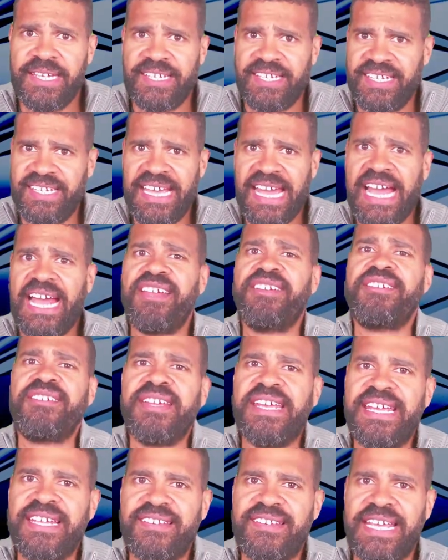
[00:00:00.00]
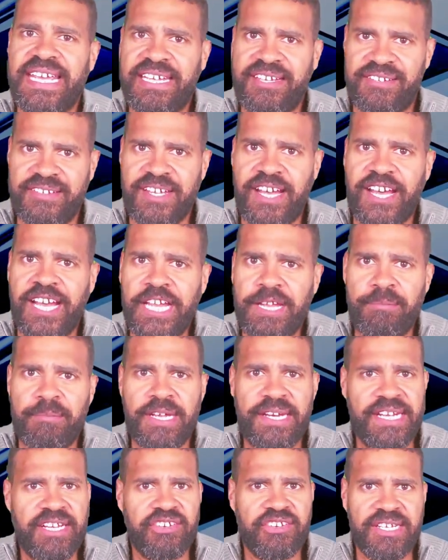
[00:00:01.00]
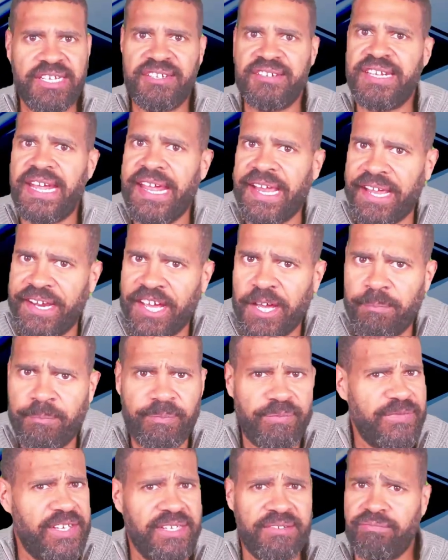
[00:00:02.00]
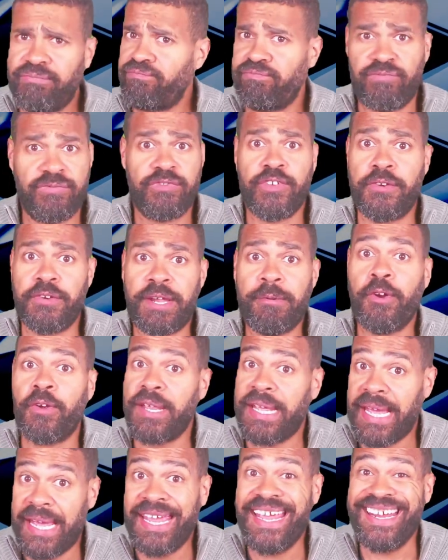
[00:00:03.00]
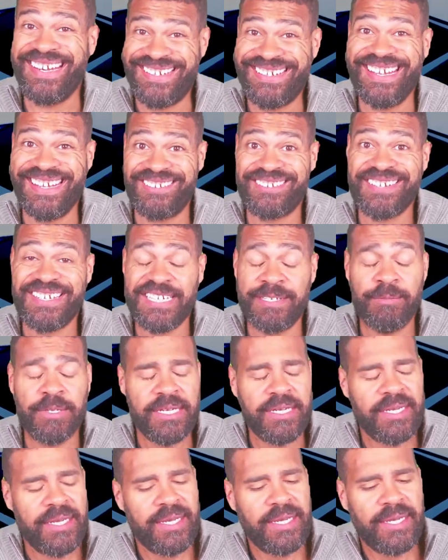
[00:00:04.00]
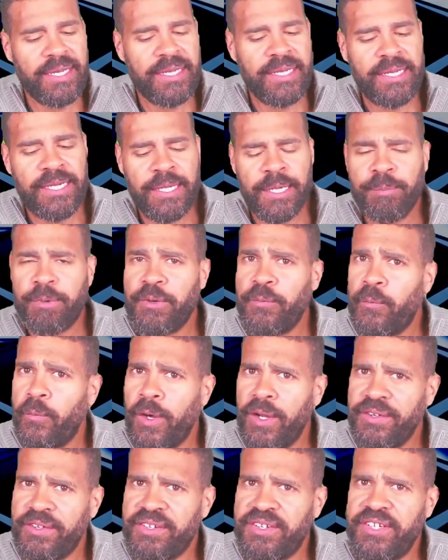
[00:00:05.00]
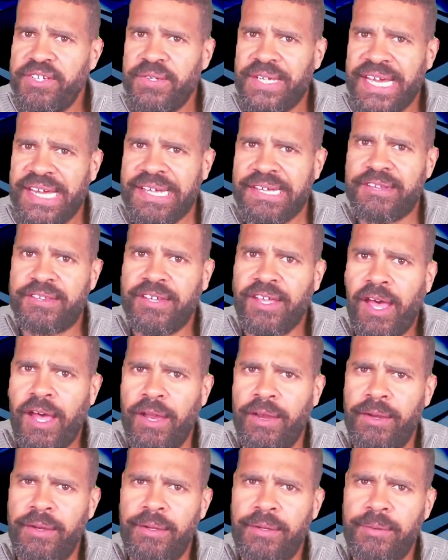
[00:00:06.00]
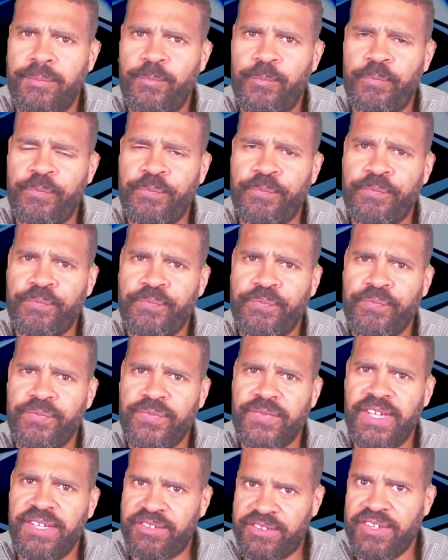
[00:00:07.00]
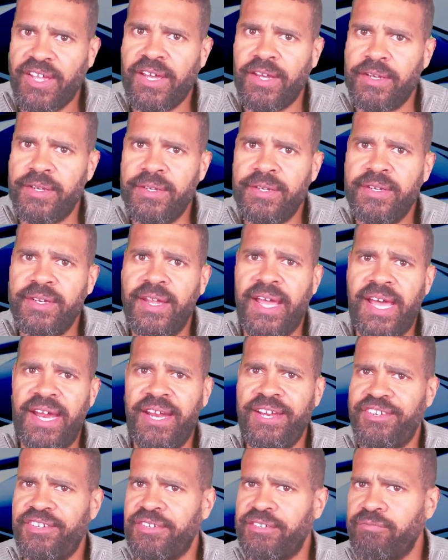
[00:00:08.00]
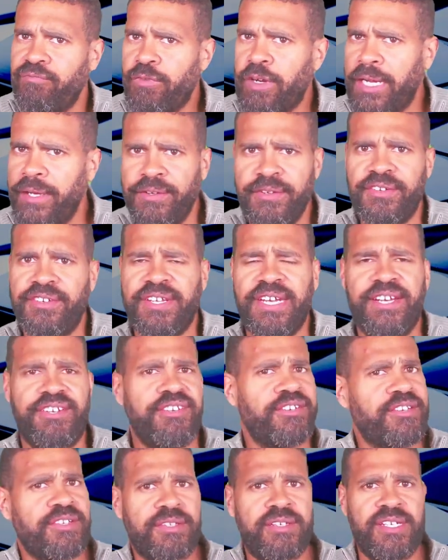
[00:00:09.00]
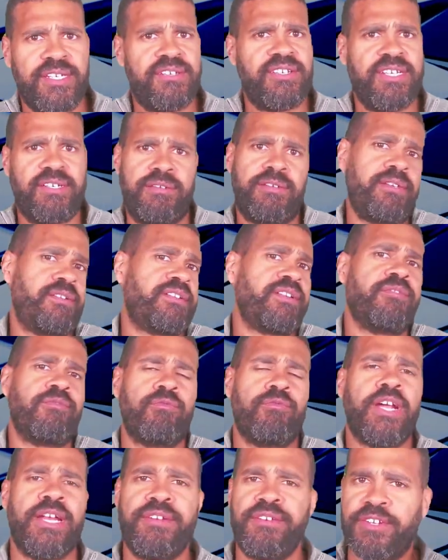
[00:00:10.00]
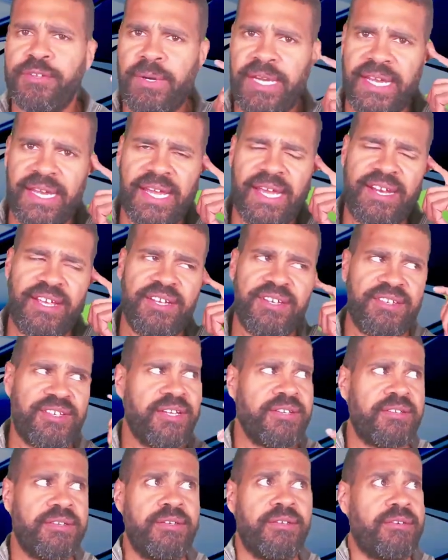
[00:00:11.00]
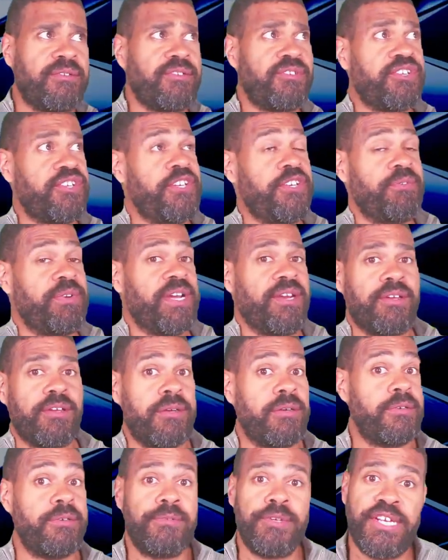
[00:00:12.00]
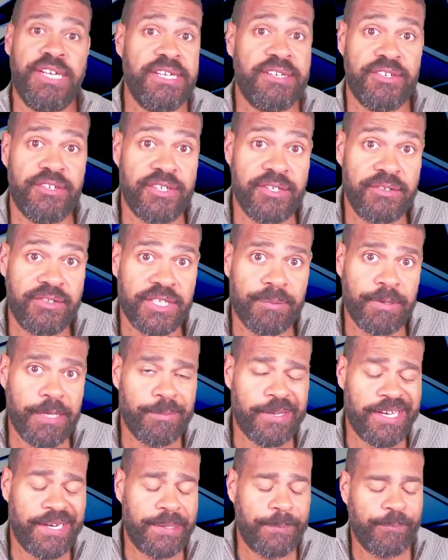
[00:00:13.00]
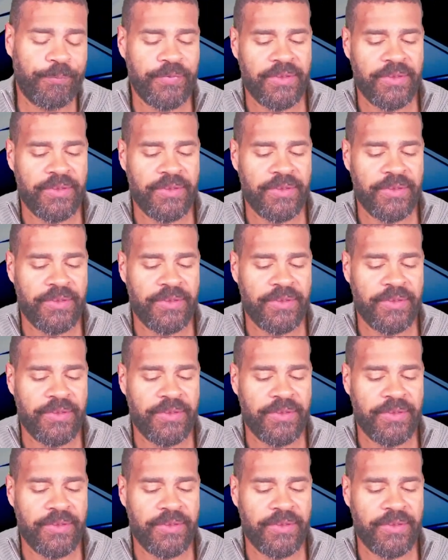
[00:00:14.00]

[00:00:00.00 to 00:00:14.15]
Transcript: Yes, it takes time initially setting it up. Don't get me wrong, yeah, it takes time. But once you get it done, it's done, and it just runs, and it just tick, tick, tick, tick, runs away. And it doesn't turn around and go, oh, we need to do something about it.